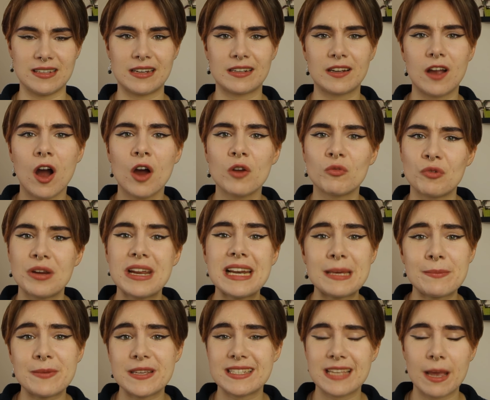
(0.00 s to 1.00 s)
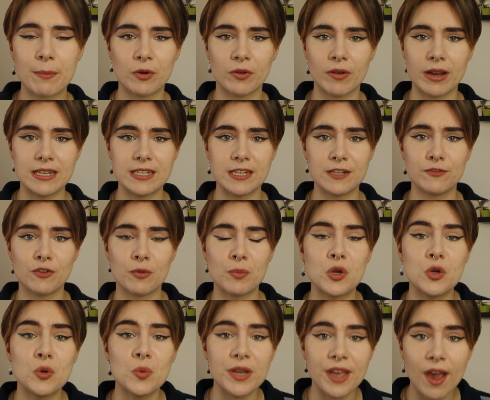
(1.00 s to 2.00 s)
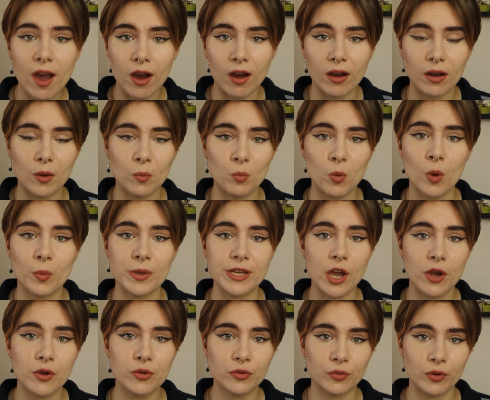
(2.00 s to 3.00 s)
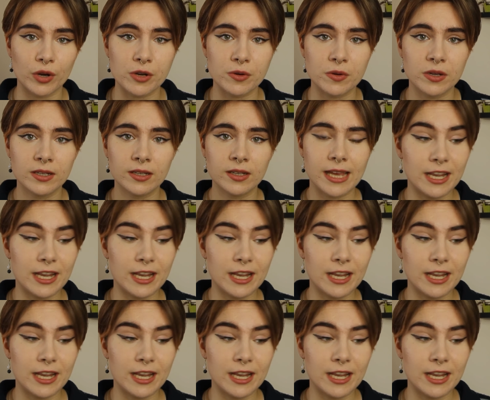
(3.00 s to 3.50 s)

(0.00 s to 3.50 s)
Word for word: and can't really be separated from who we are and what we go through.